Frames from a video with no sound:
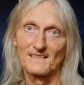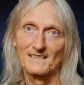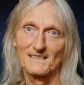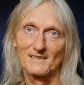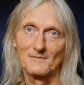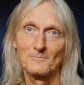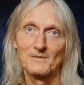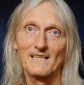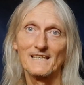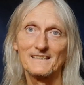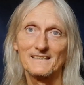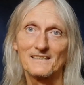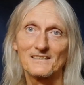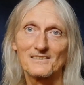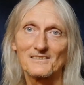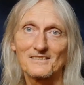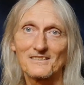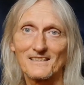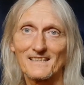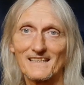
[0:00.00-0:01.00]
And he played
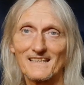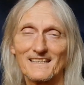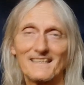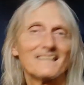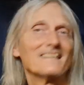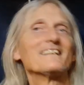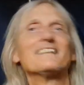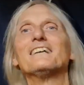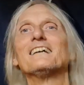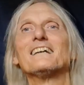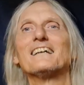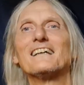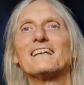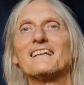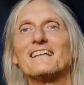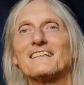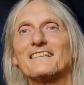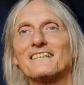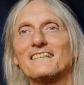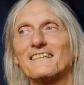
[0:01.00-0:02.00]
this at a gig,
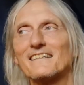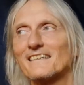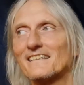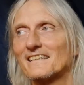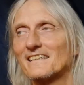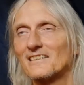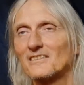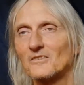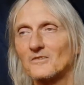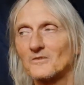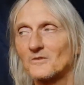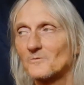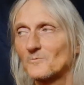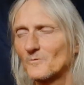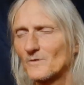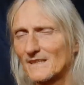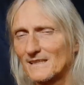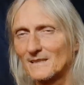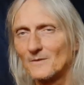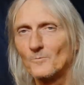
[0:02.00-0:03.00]
and he got a
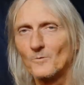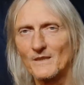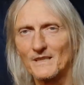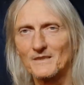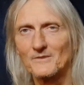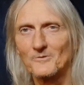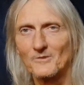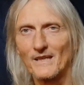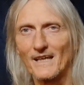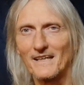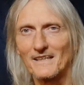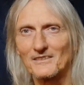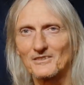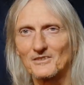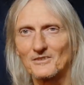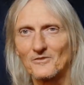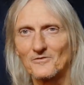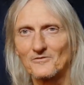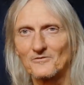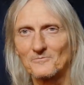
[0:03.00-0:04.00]
really weird
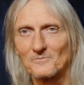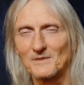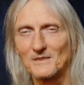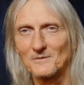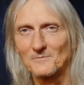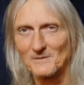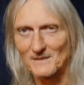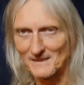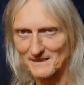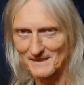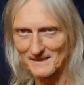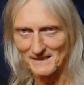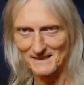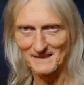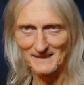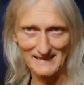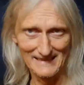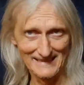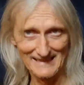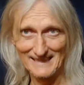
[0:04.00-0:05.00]
reaction off of people in the
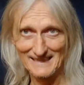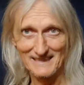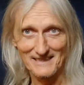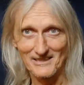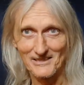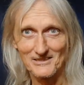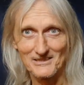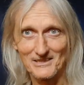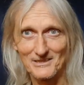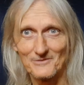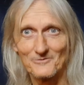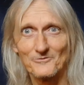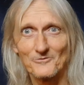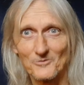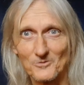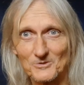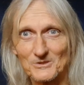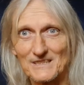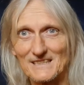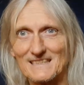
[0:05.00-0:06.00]

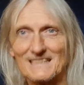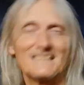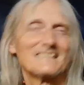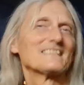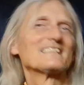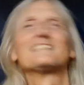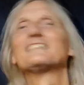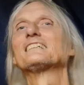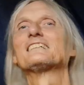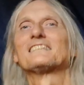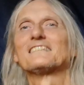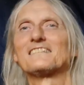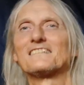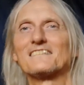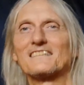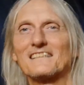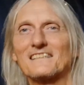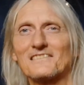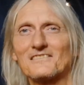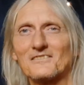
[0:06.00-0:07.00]
1940s,
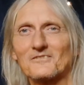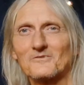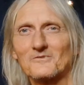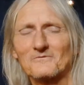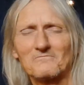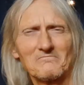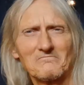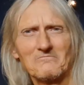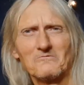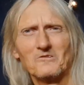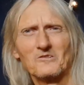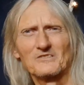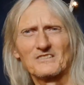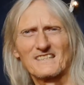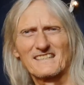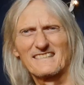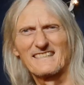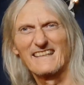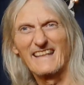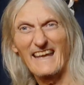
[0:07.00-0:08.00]
because they thought,
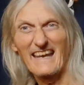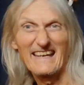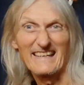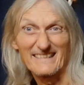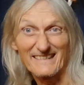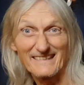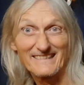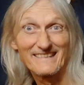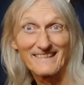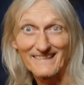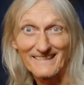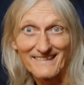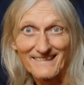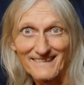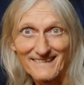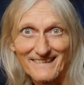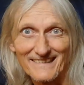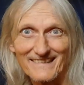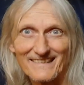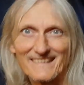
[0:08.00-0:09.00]
what's that?
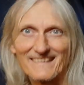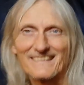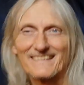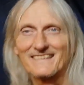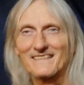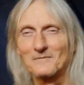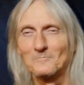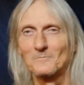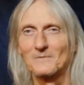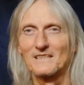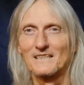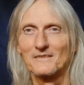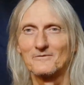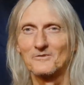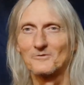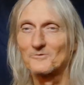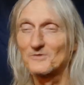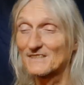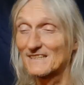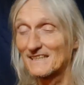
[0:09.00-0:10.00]
And didn't believe
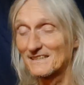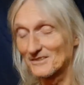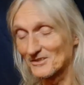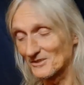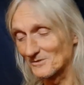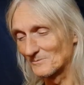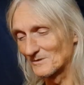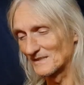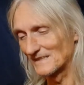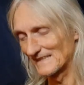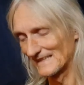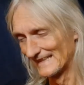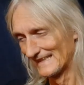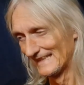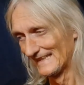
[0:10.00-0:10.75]
it was an instrument.